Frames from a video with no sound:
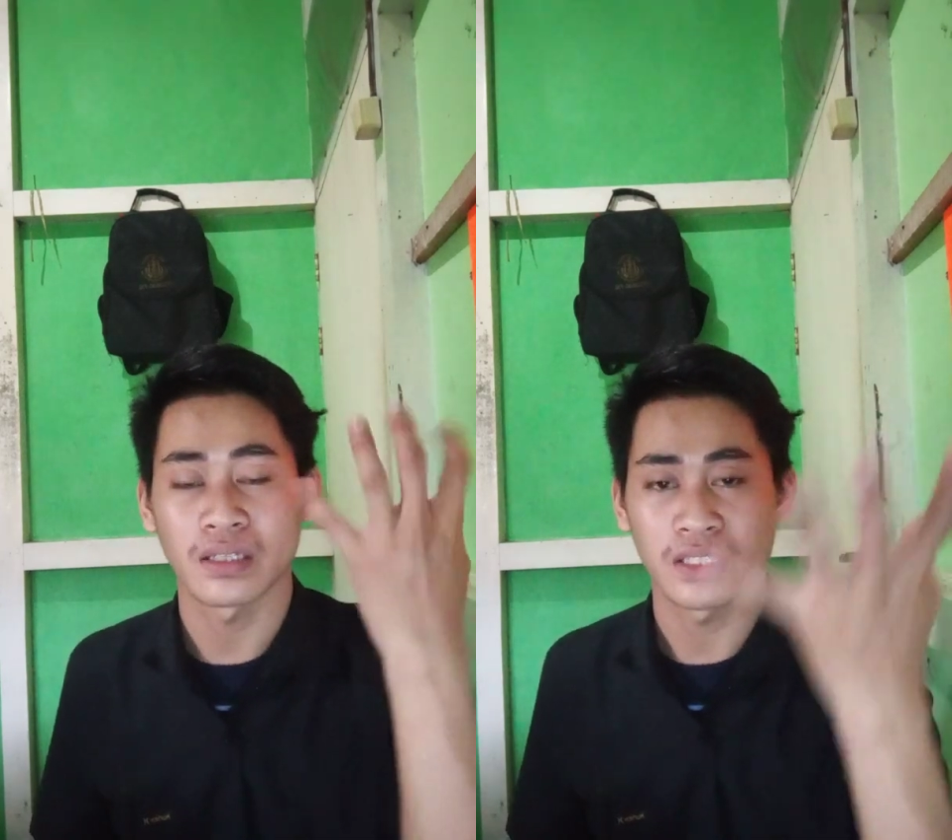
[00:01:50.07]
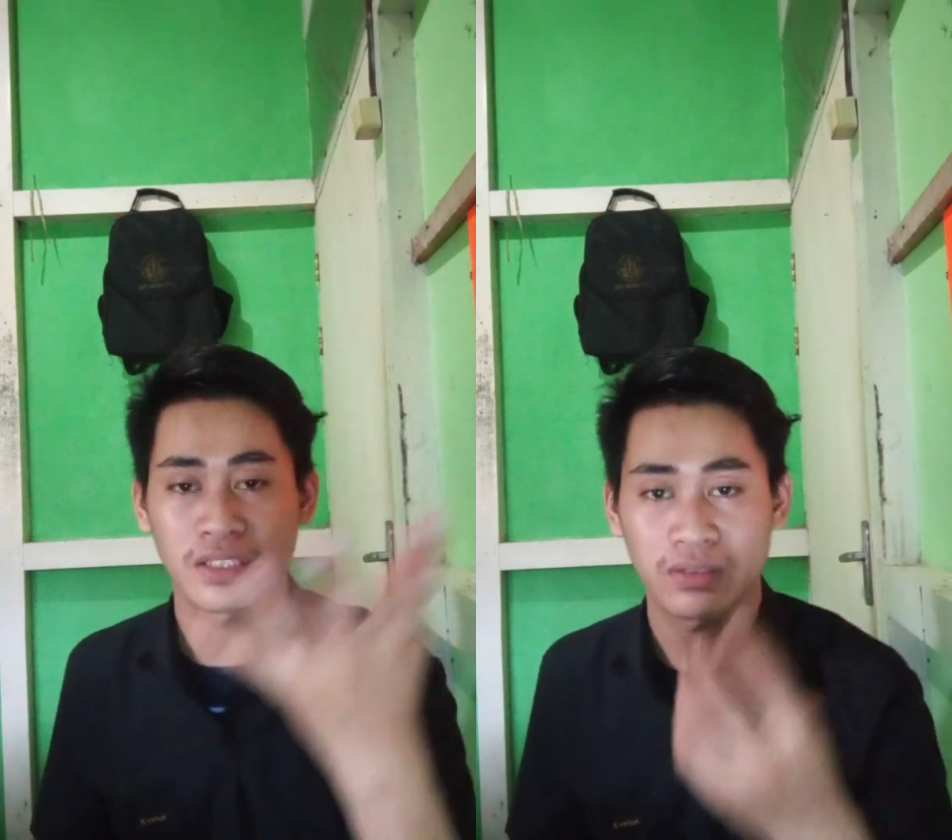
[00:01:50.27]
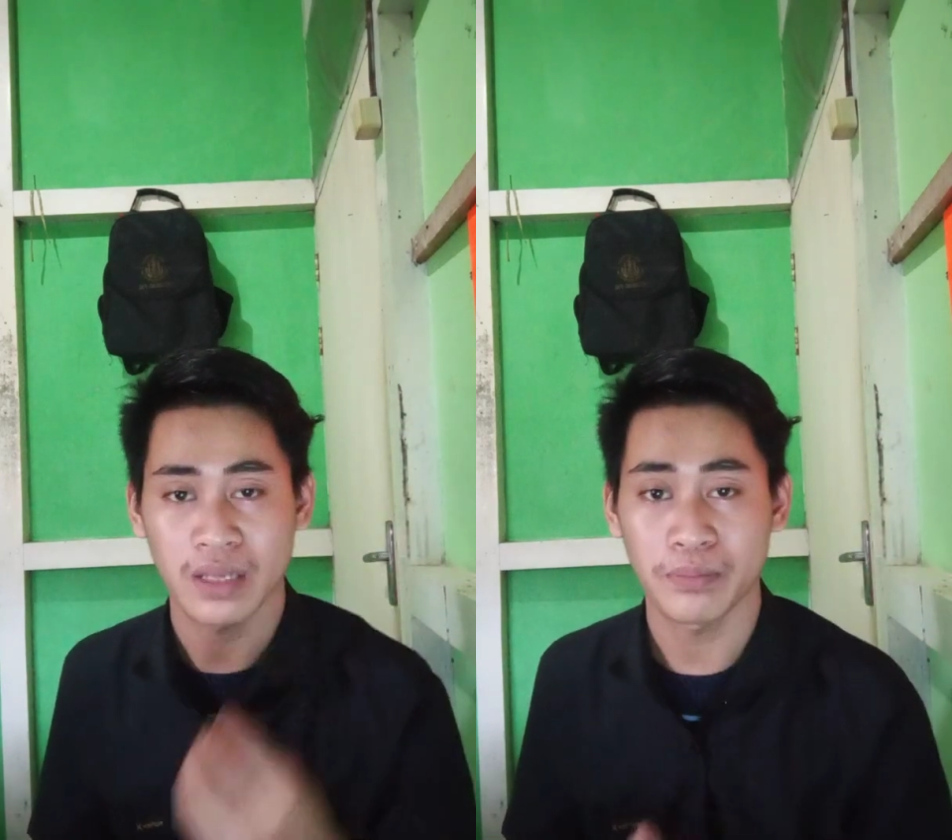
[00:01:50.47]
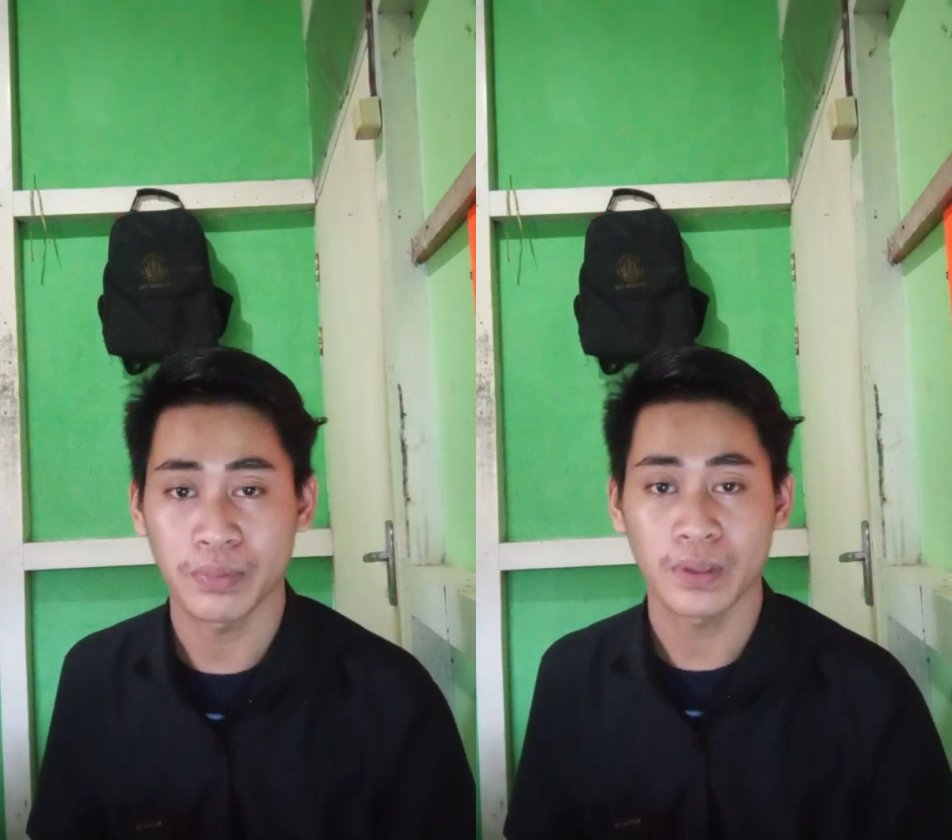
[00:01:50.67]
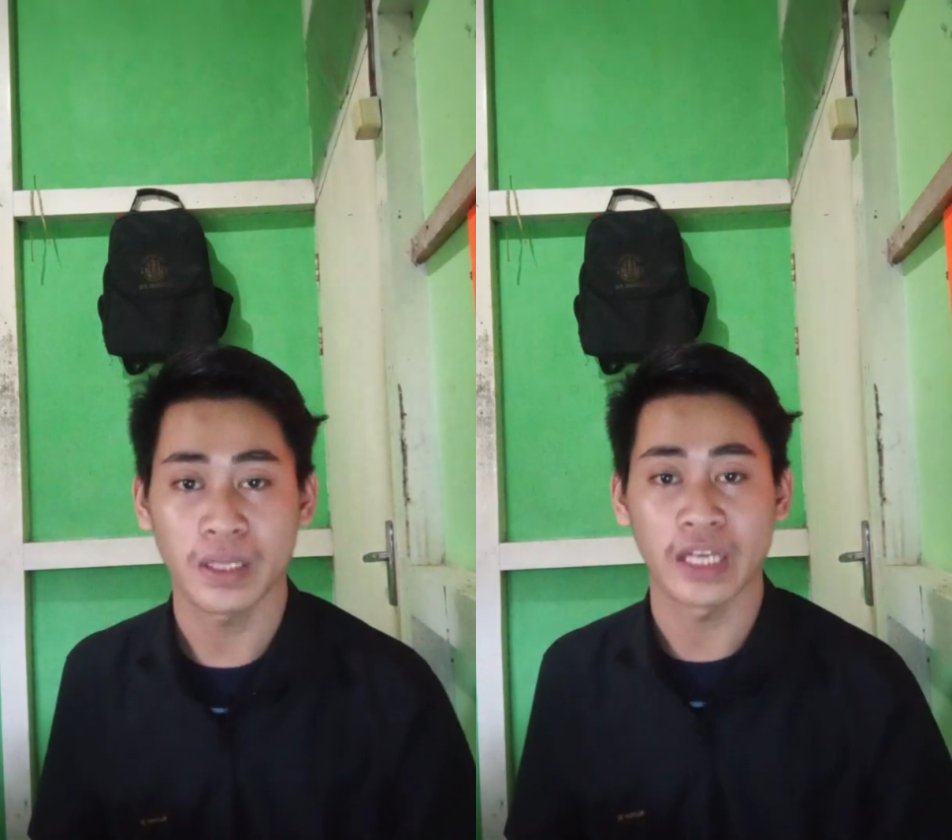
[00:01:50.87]

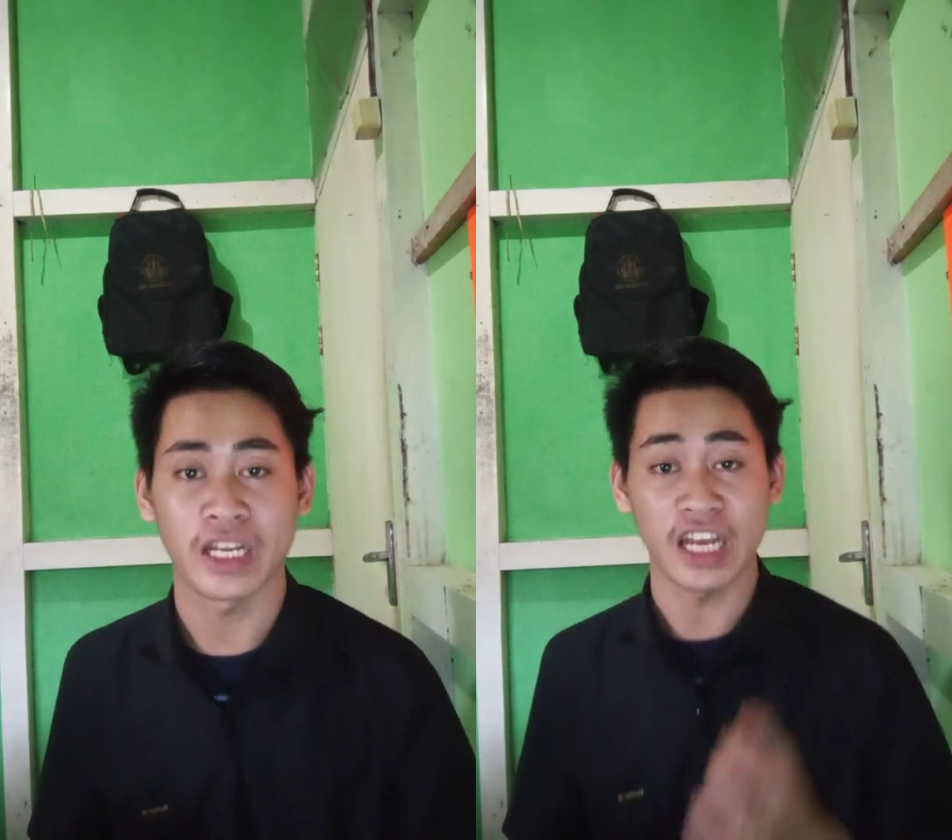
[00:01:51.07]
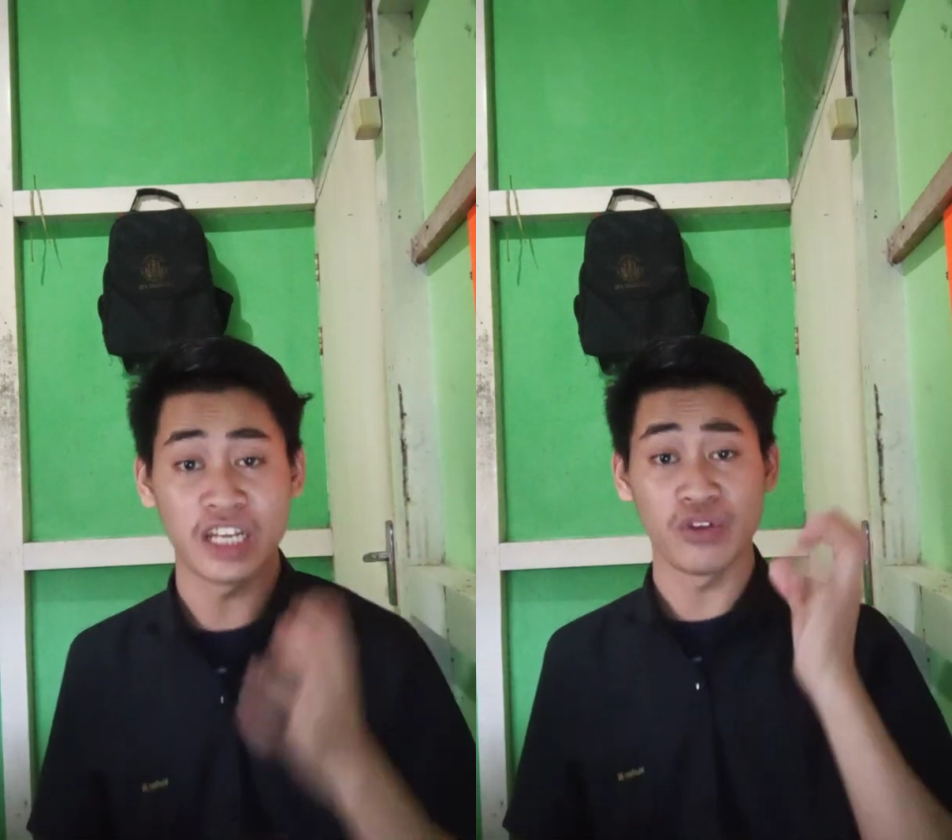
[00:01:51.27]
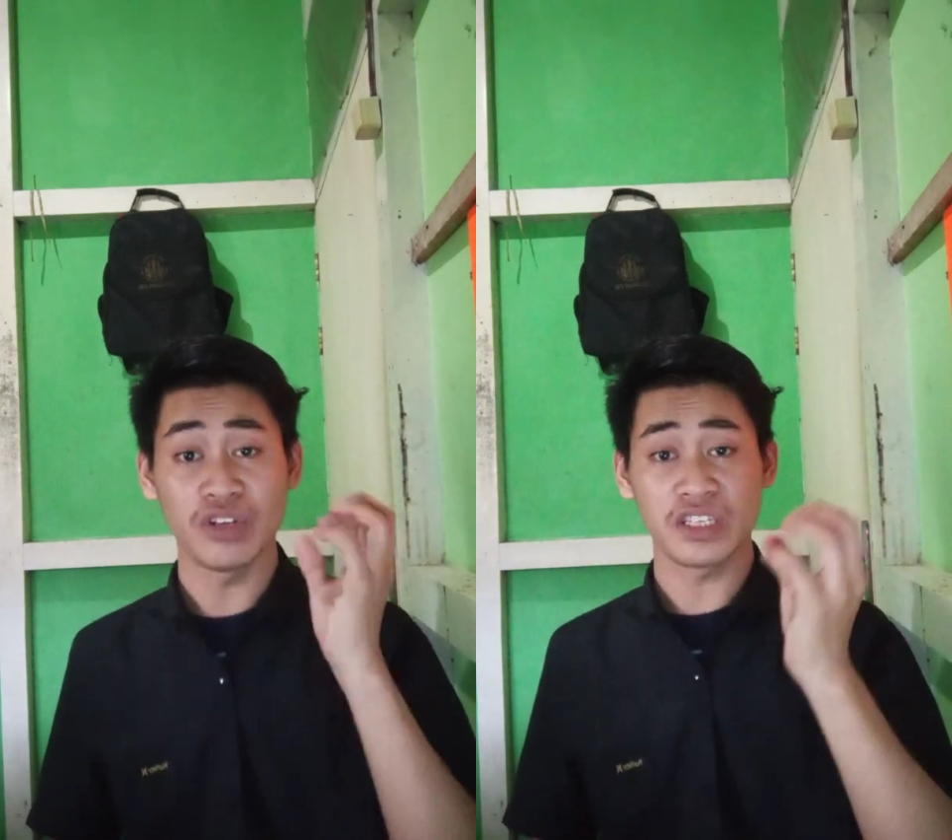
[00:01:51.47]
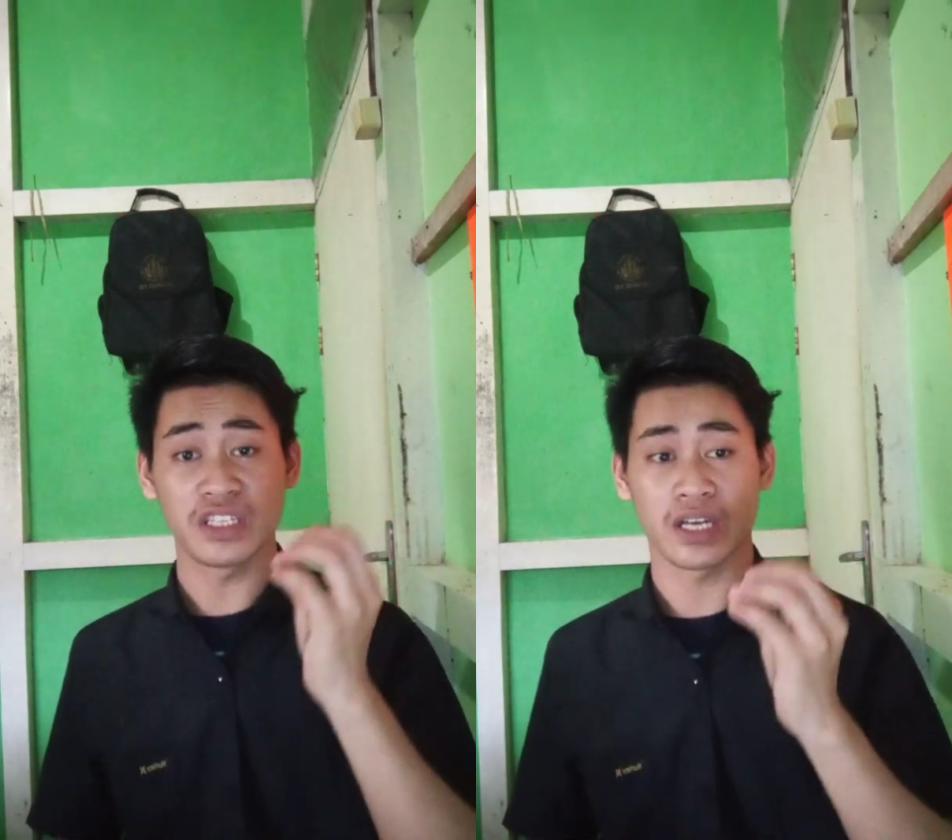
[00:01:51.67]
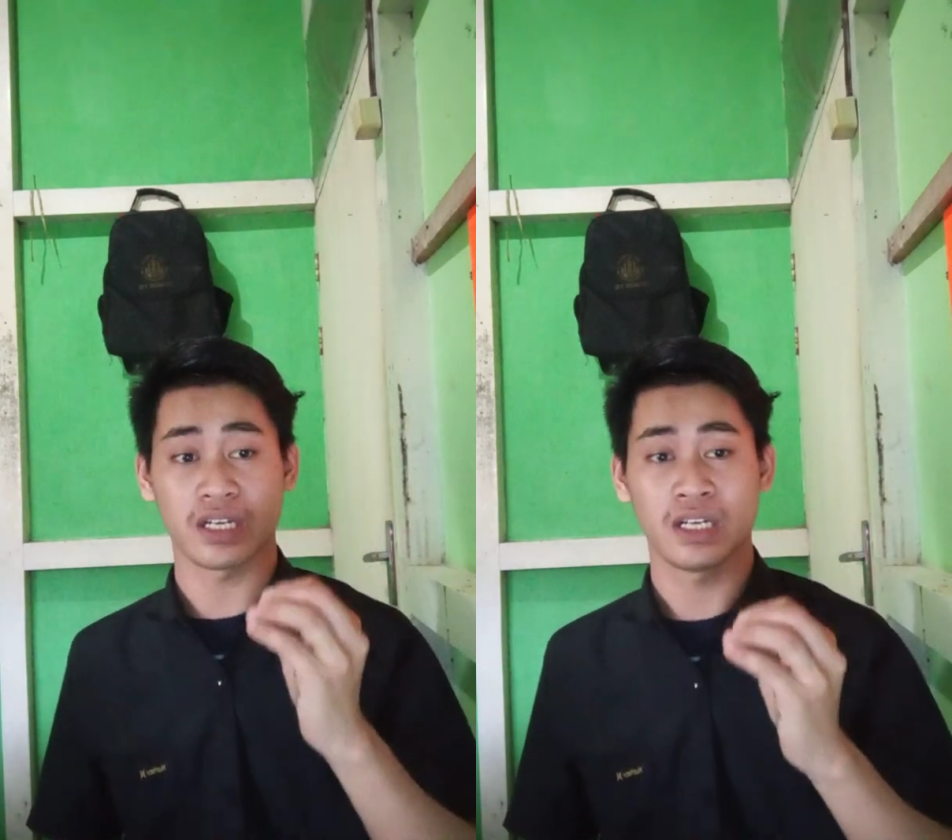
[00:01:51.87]
example in
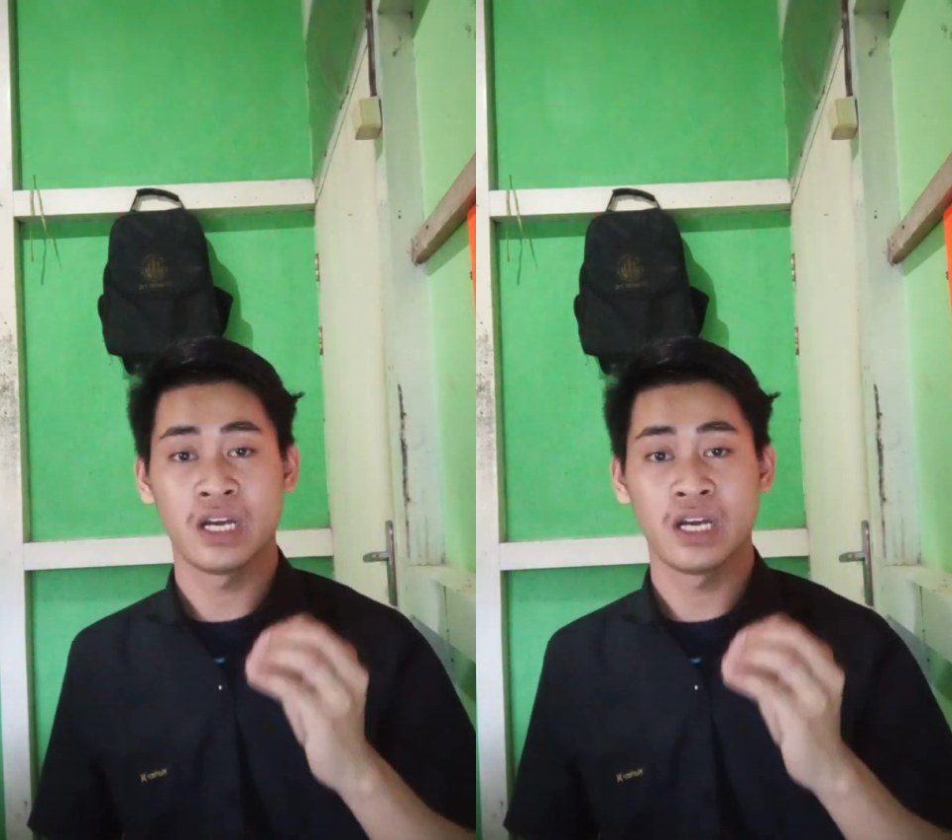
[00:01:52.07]
Indonesian,